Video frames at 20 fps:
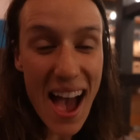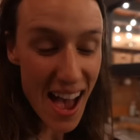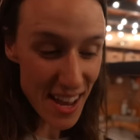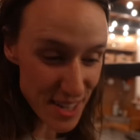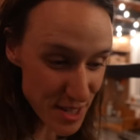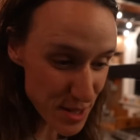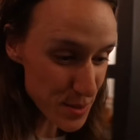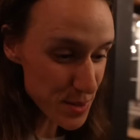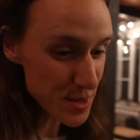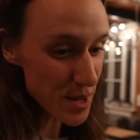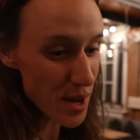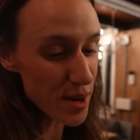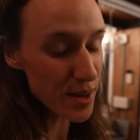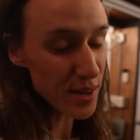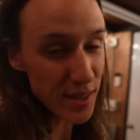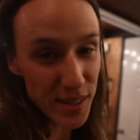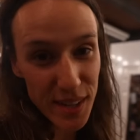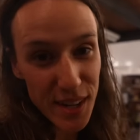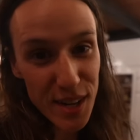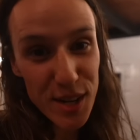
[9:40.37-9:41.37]
As you saw
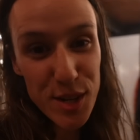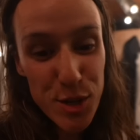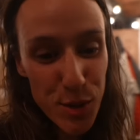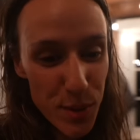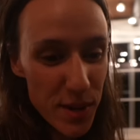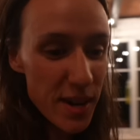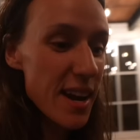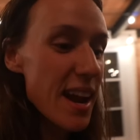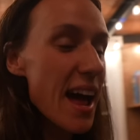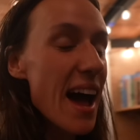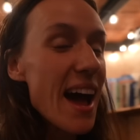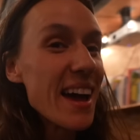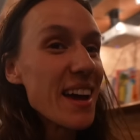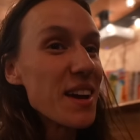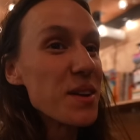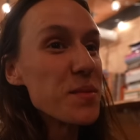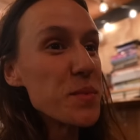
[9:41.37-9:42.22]
earlier, Jordan and I